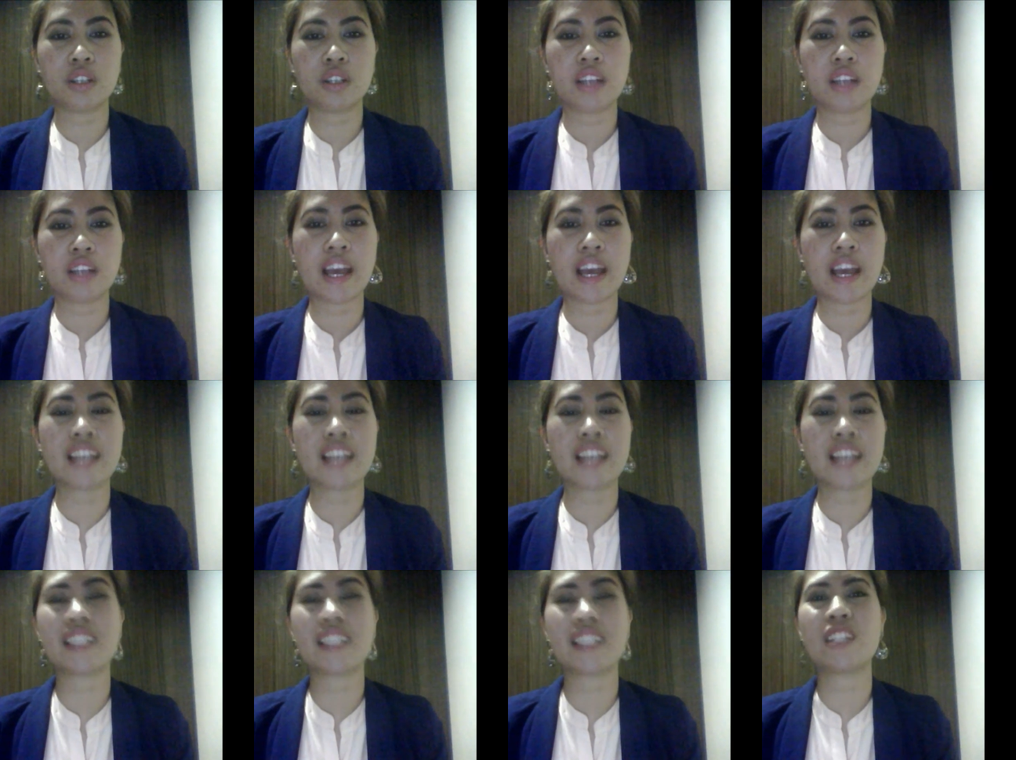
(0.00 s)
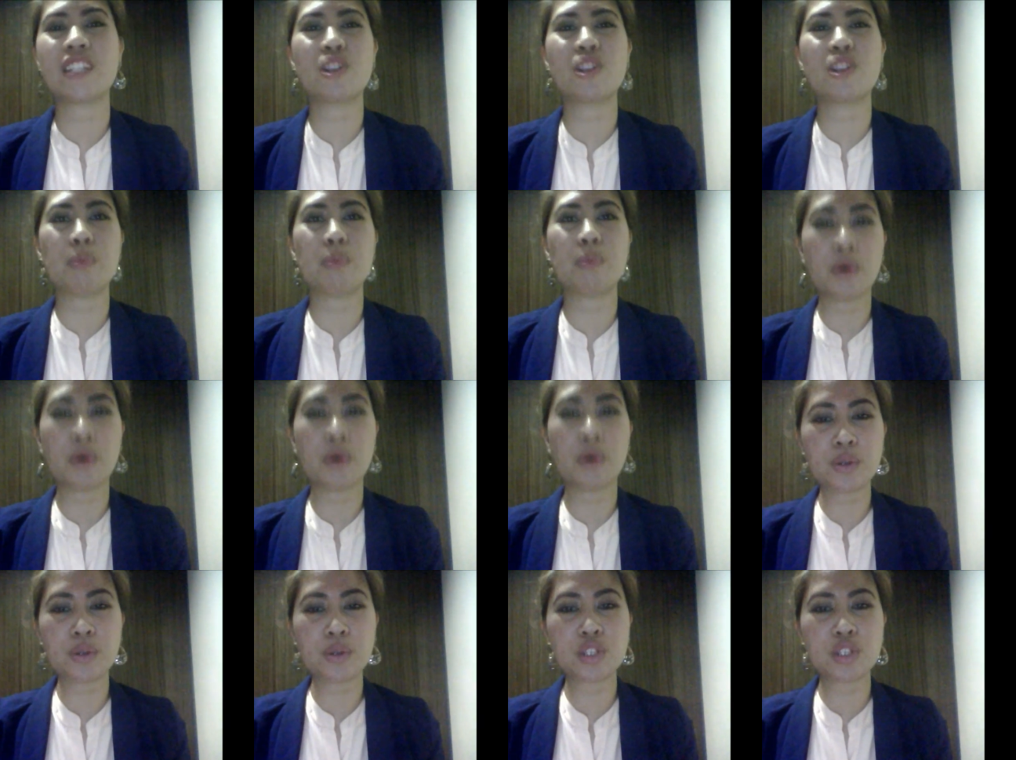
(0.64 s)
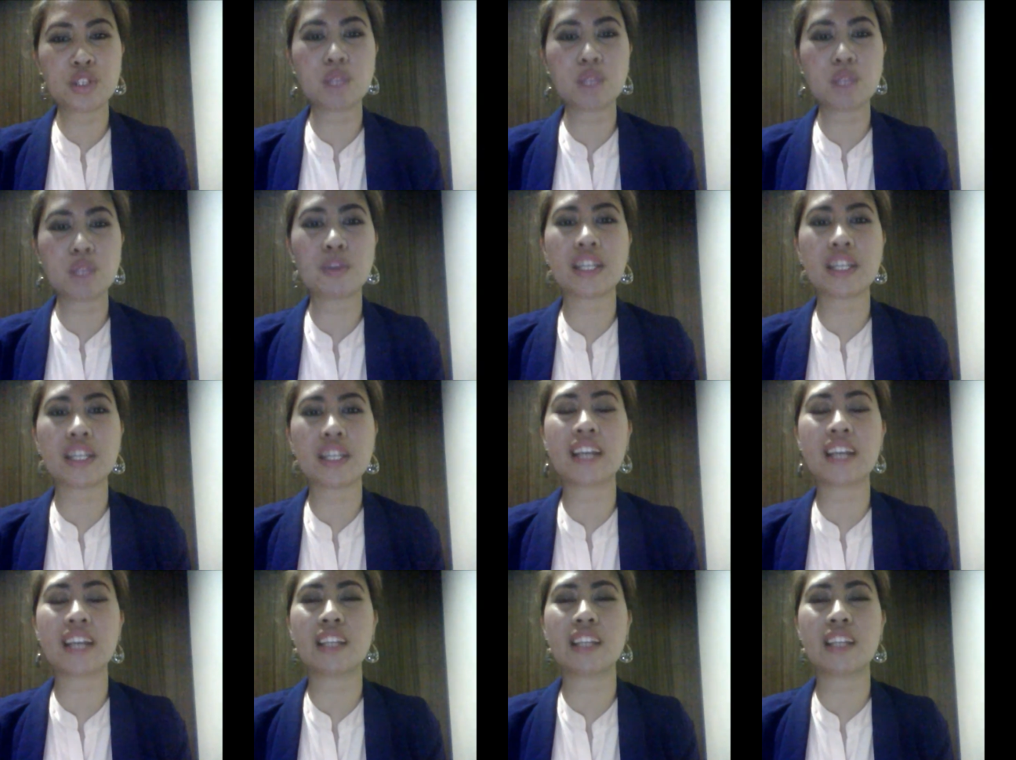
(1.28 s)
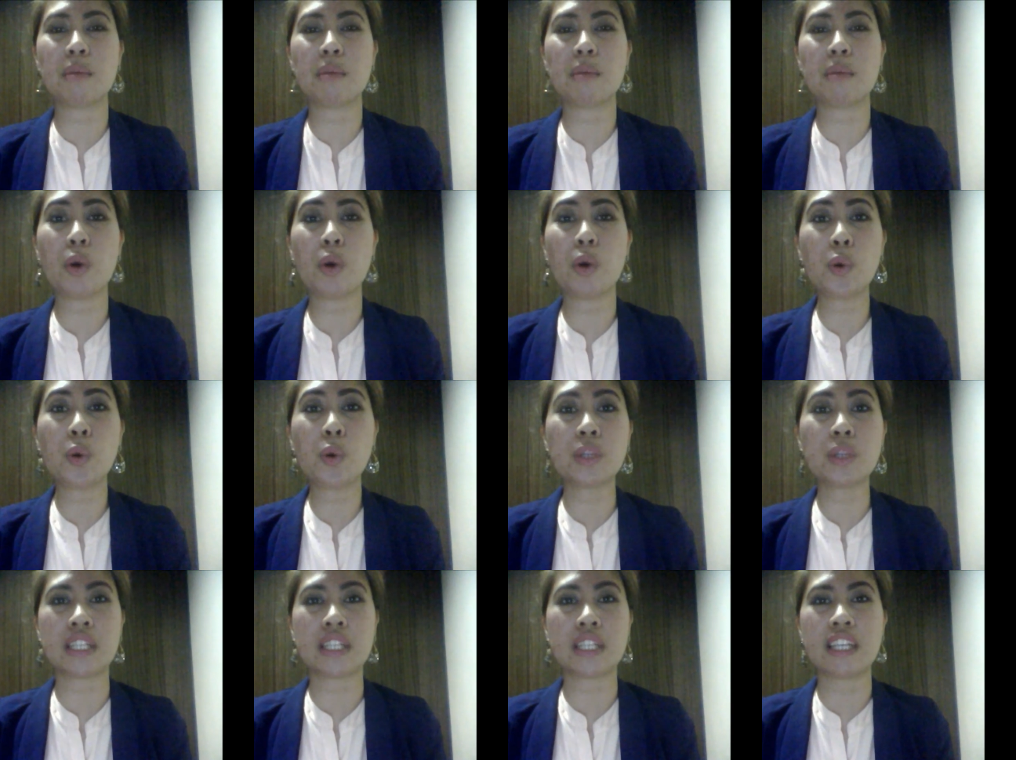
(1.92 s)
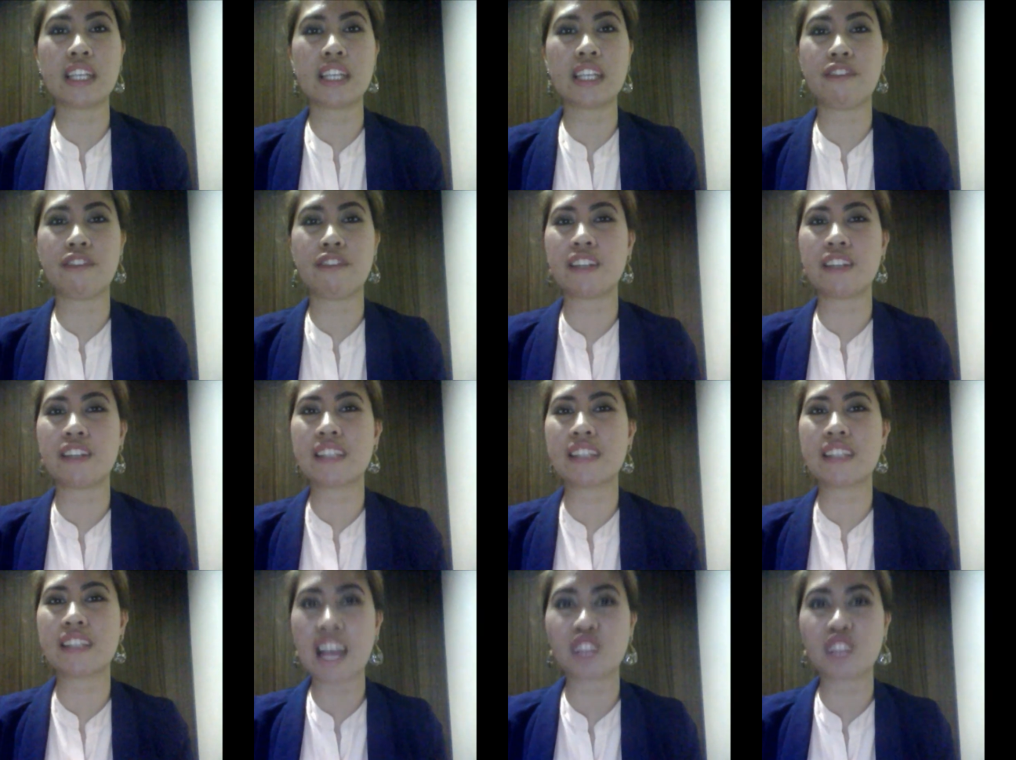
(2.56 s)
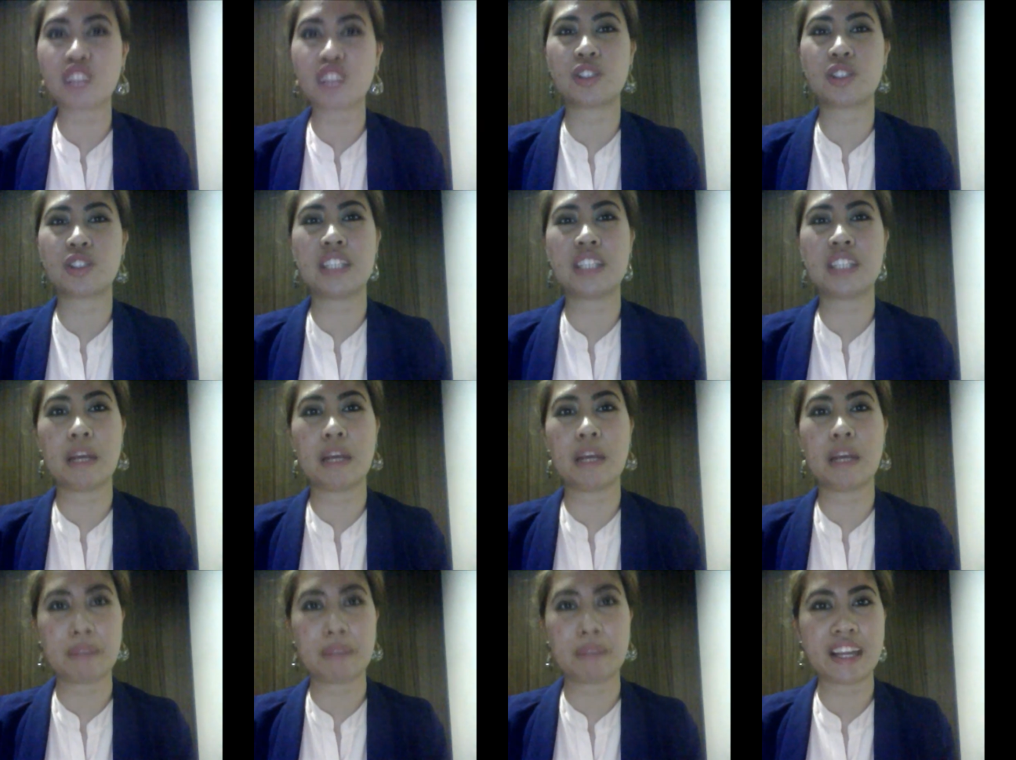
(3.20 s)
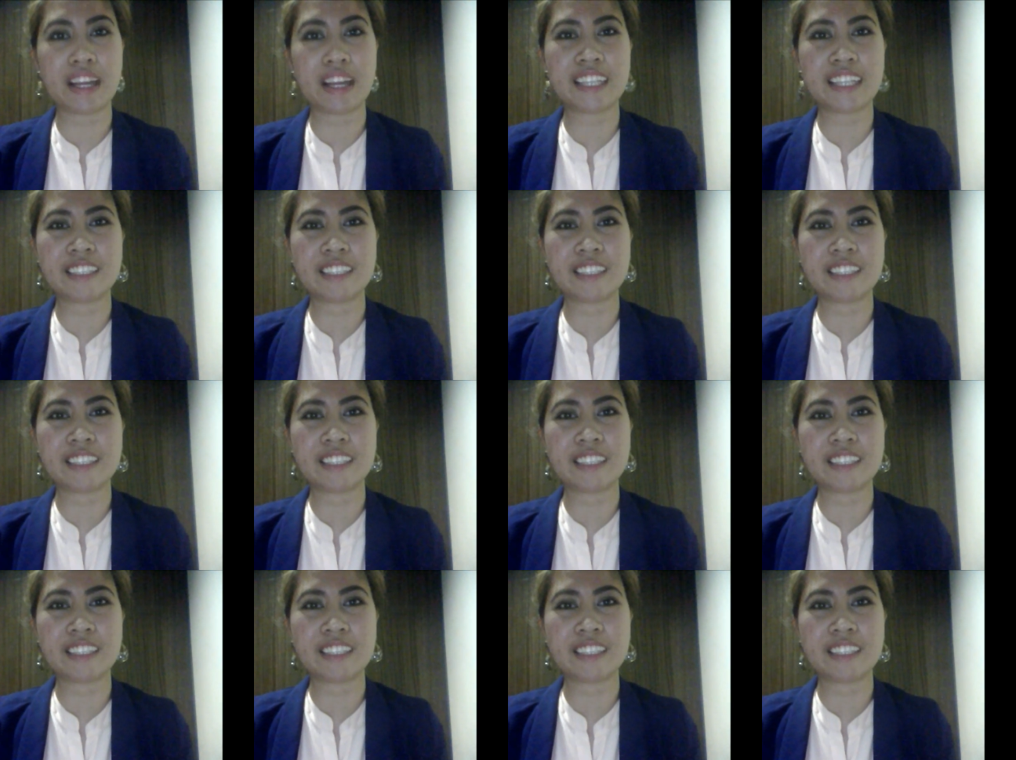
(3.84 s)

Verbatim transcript: as it is supposed to protect them only if it is actually applied.